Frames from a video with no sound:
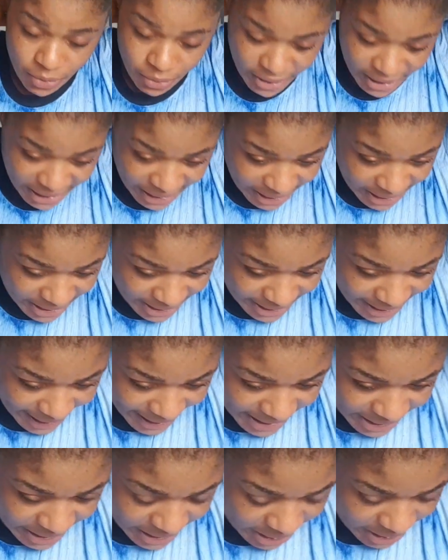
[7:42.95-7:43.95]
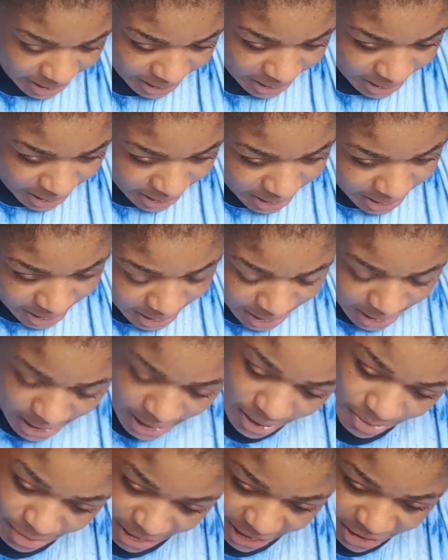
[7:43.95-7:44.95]
Okay, like,
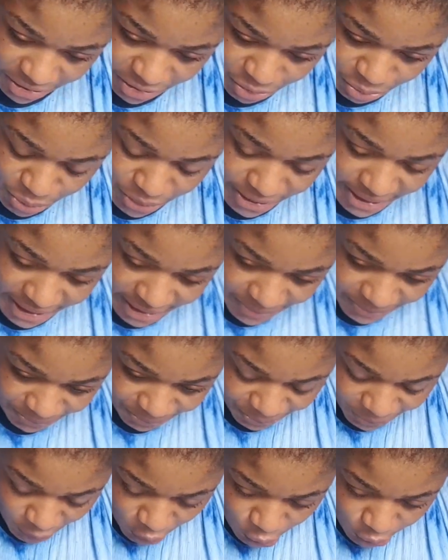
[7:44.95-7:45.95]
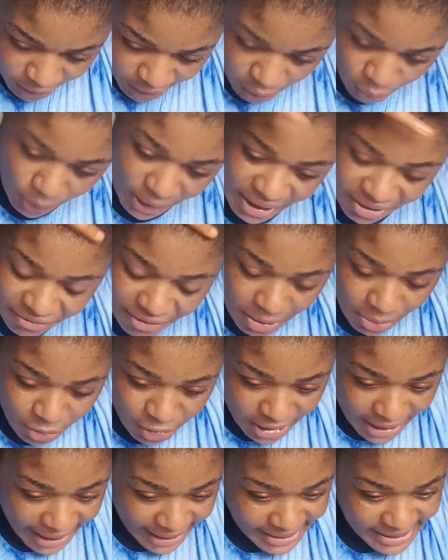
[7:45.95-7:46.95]
how am I gonna put it? Okay, whenever I'm
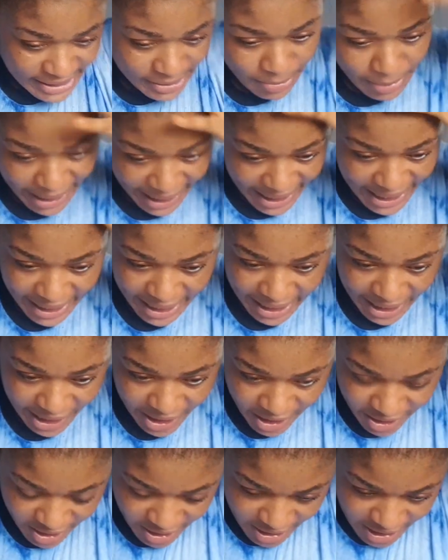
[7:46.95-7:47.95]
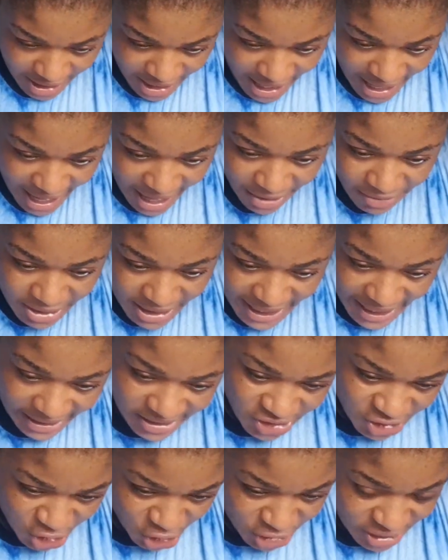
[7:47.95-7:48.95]
relaxing my hair, I
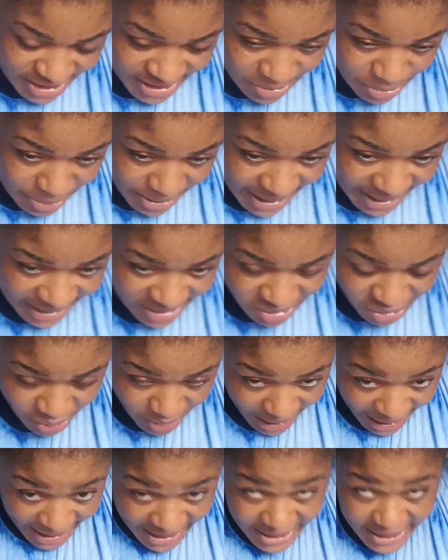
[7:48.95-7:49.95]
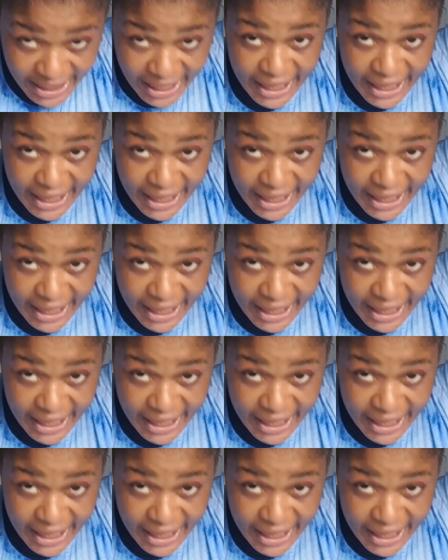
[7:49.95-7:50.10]
relax just the base, right?